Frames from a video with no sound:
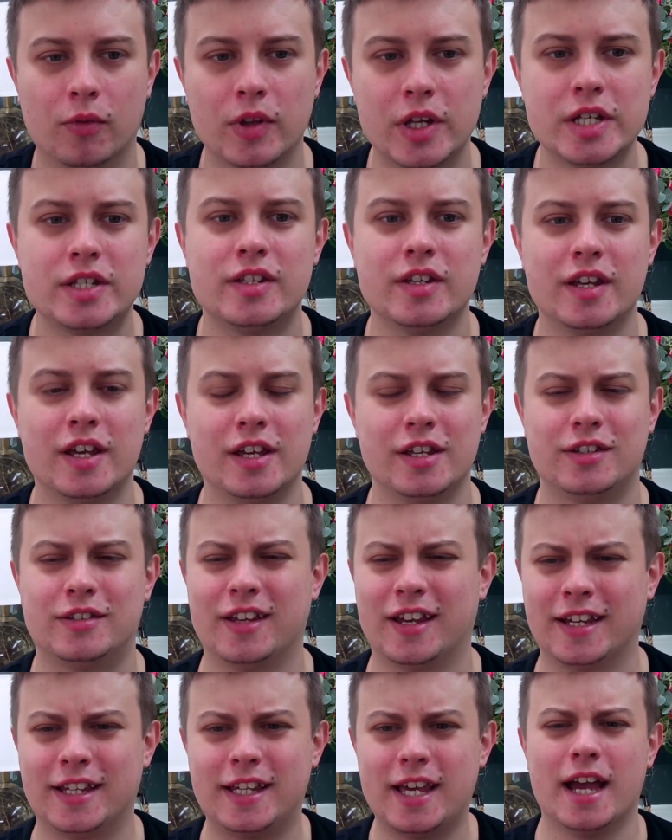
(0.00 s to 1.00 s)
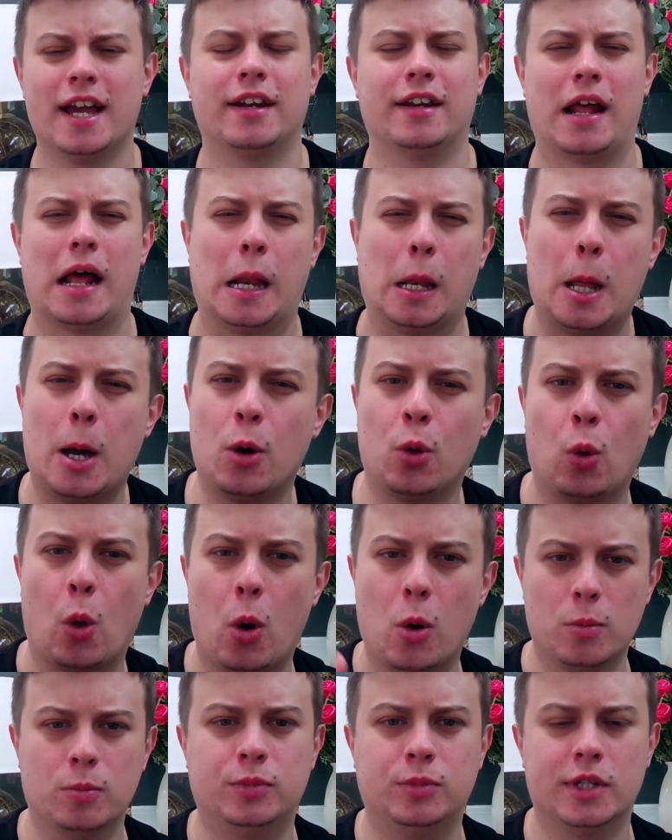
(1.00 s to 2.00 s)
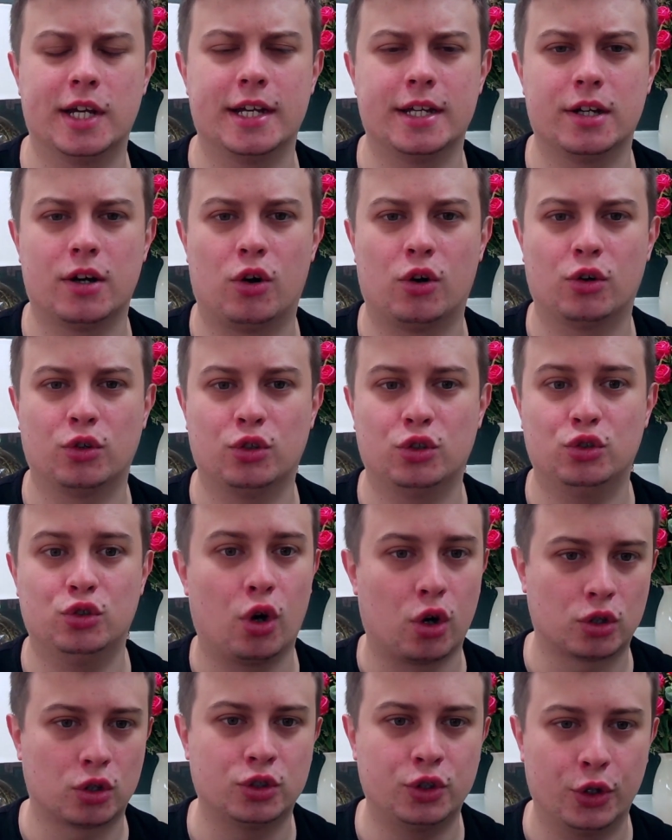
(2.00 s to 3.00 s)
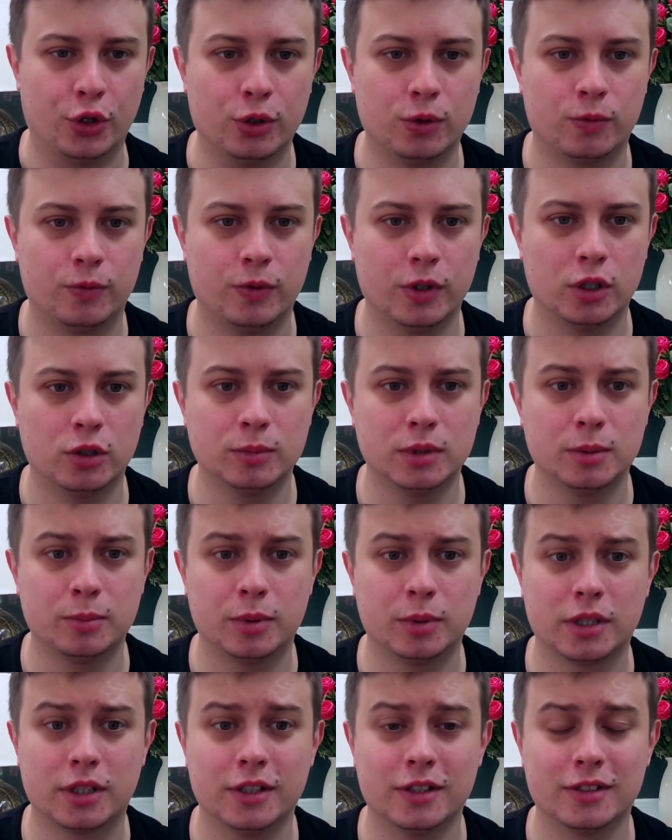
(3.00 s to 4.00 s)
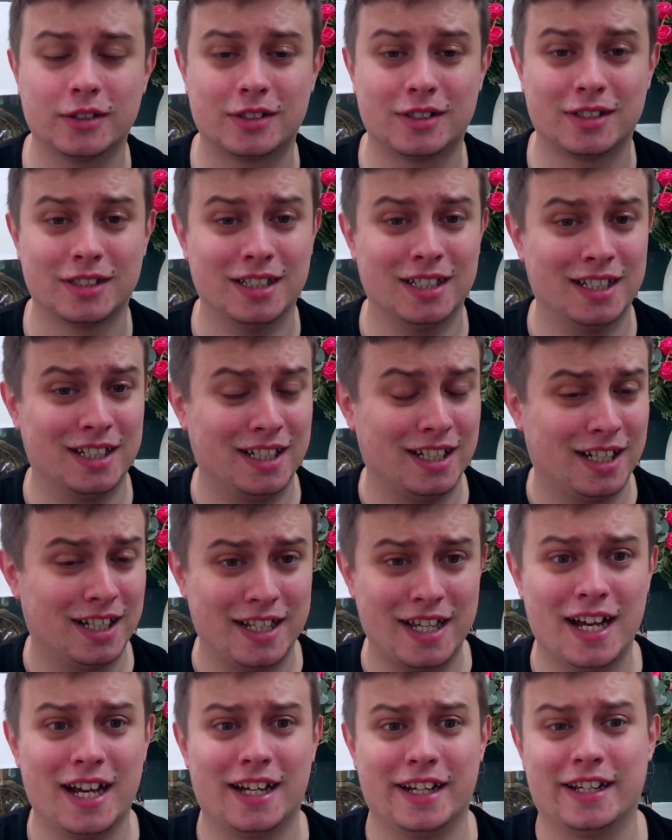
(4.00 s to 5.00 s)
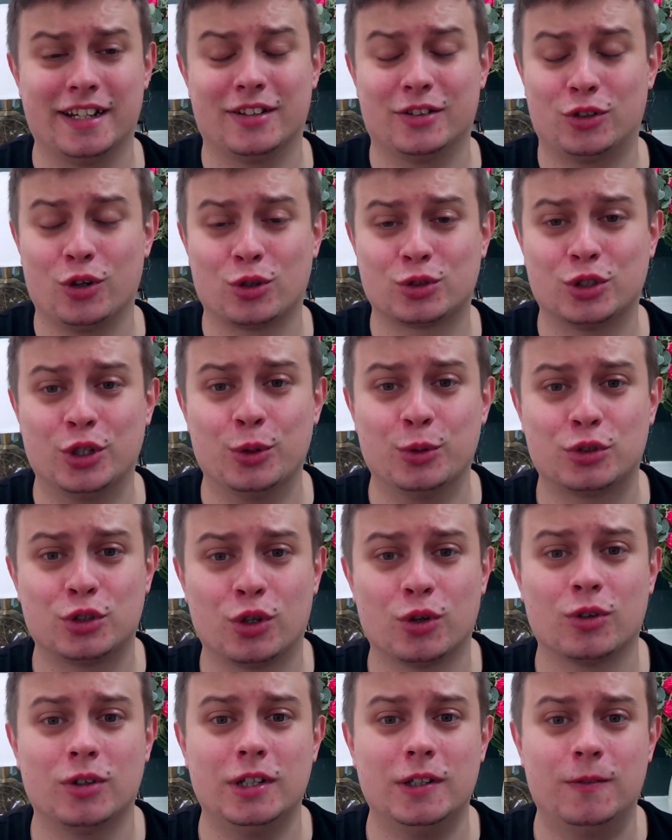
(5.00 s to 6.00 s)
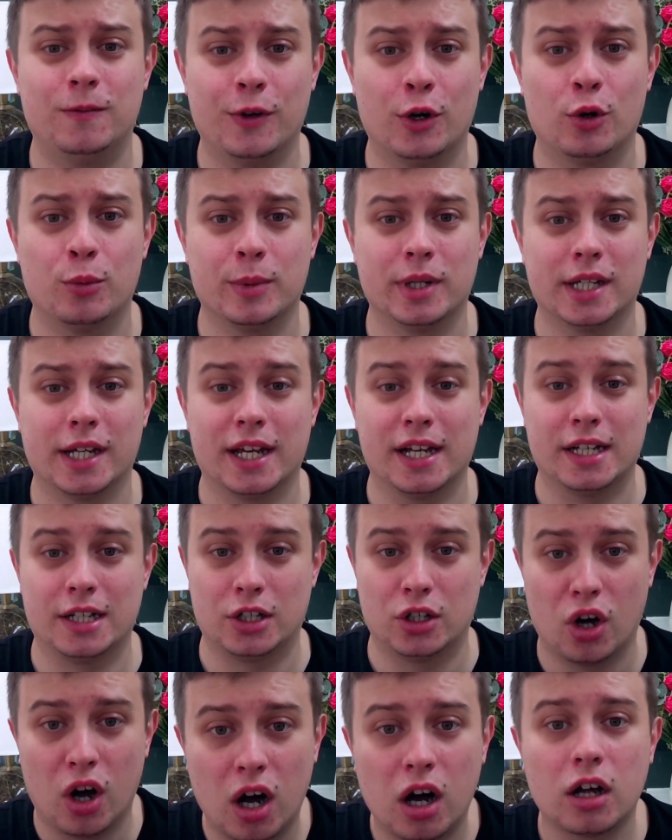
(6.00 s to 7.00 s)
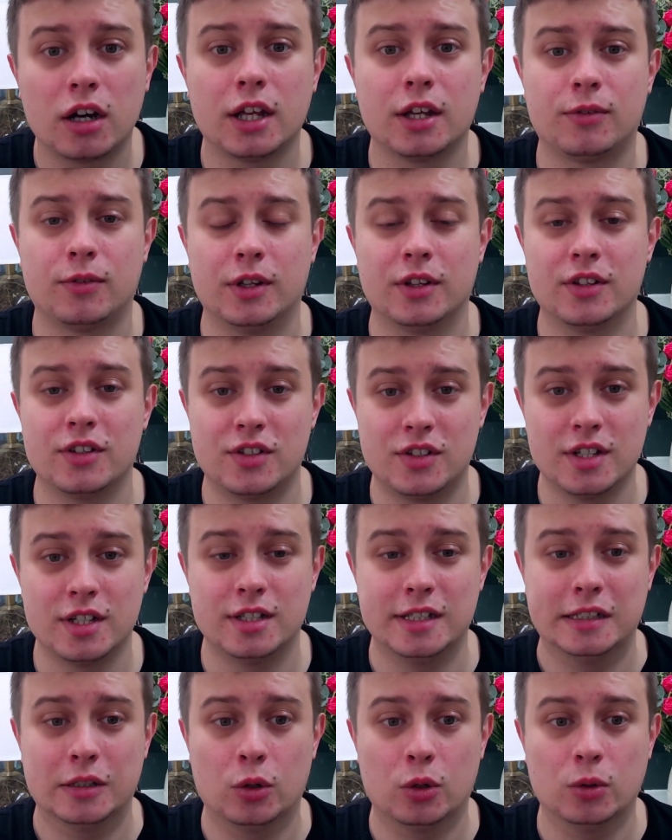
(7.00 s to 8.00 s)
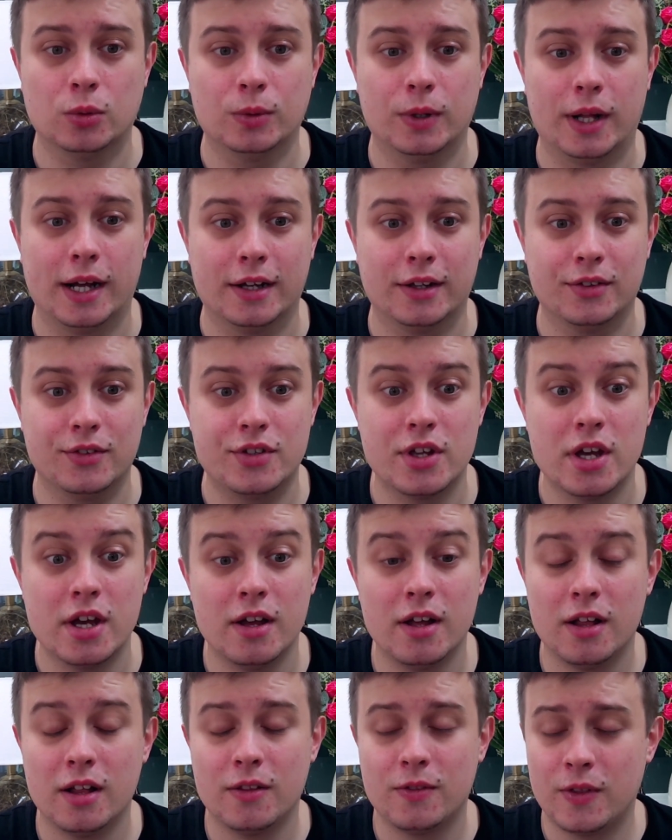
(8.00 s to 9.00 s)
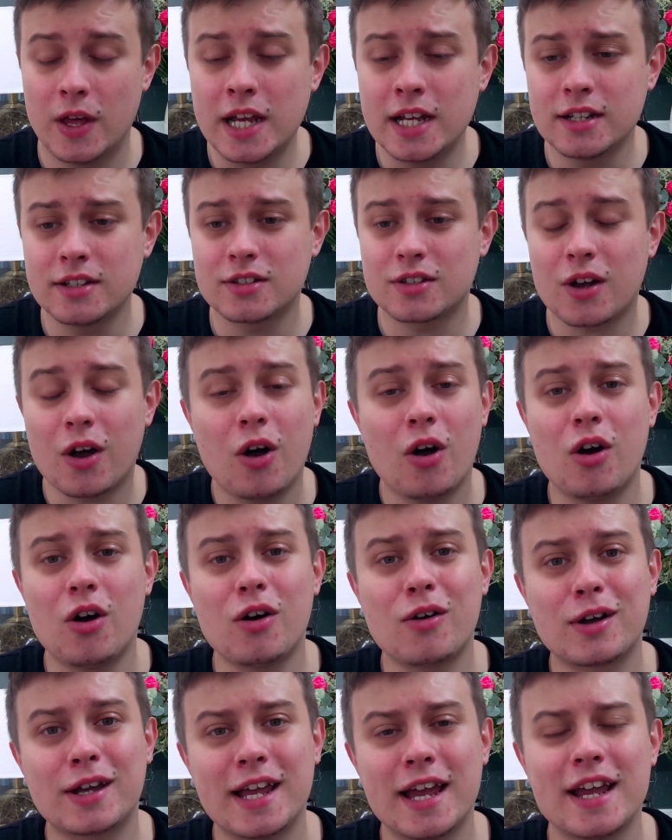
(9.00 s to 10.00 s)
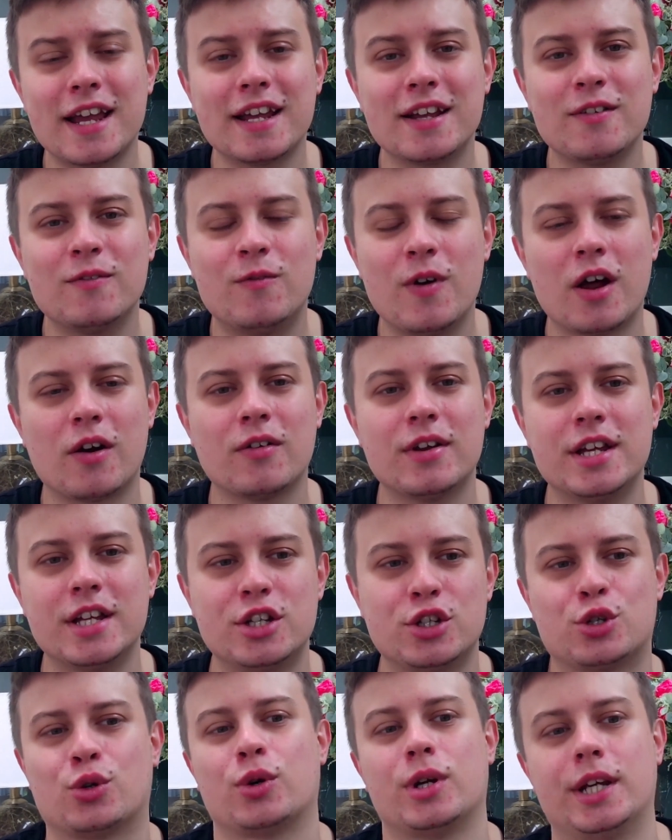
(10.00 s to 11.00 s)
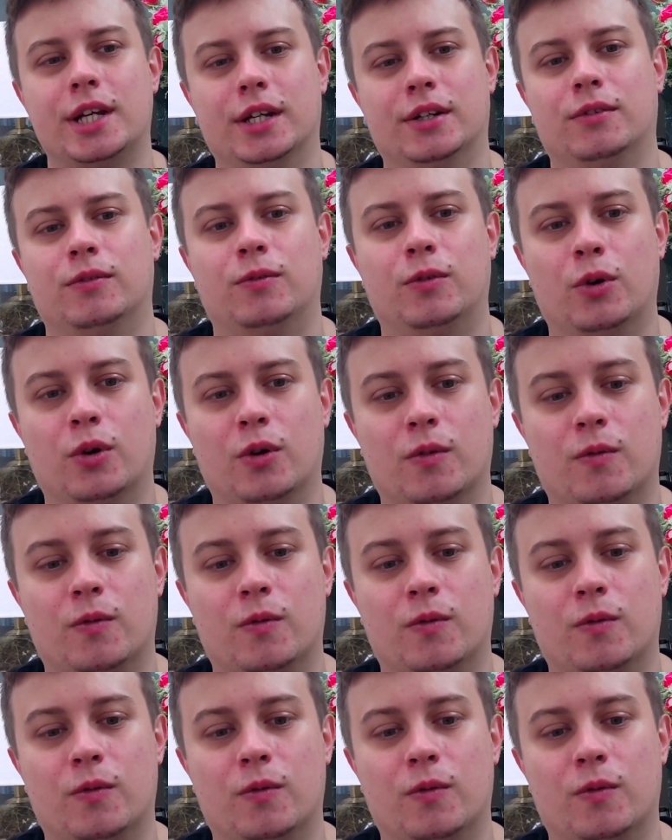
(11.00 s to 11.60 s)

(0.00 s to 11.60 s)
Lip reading: this is again a little update on Doctor Who filming because Doctor Who is currently filming in Cardiff at the City Hall, and things are getting very intriguing for